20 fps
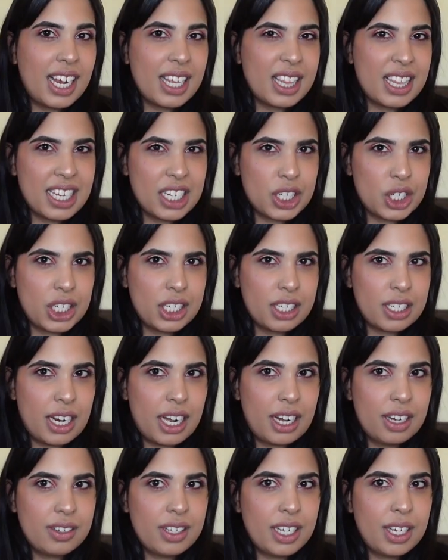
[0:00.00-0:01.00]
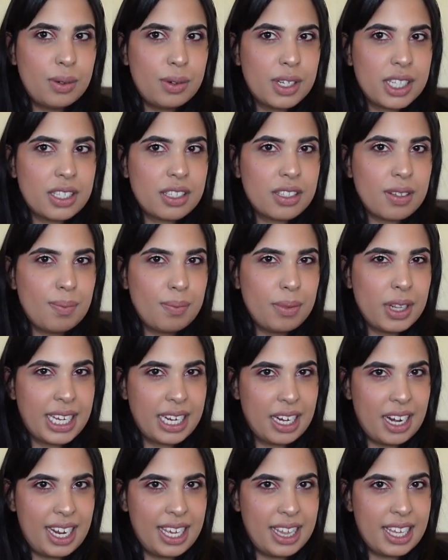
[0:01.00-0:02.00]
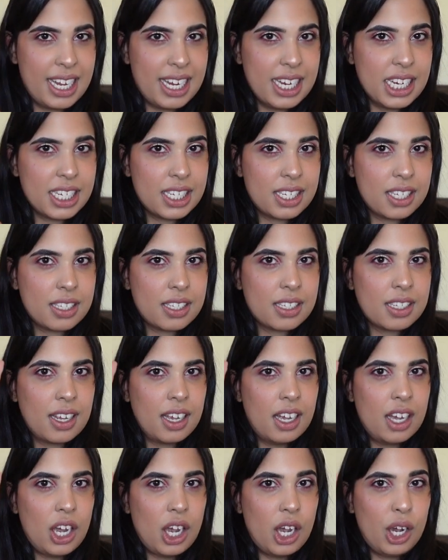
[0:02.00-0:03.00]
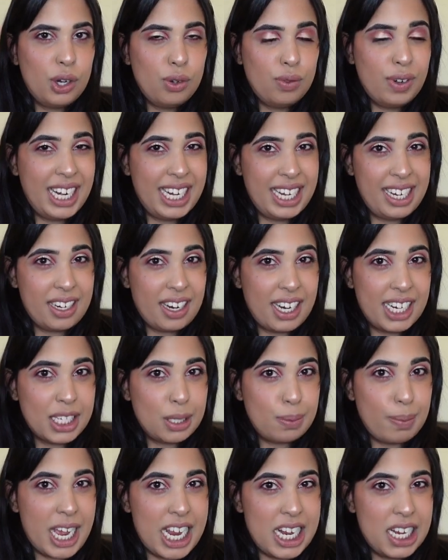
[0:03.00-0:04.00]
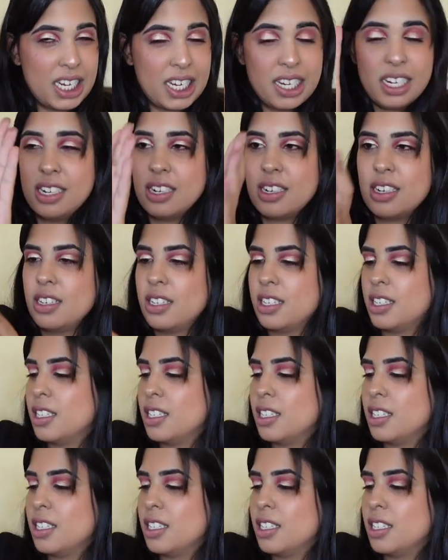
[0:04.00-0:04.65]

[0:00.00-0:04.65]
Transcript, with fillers: I think she styled it with something like this, a really nice pendant.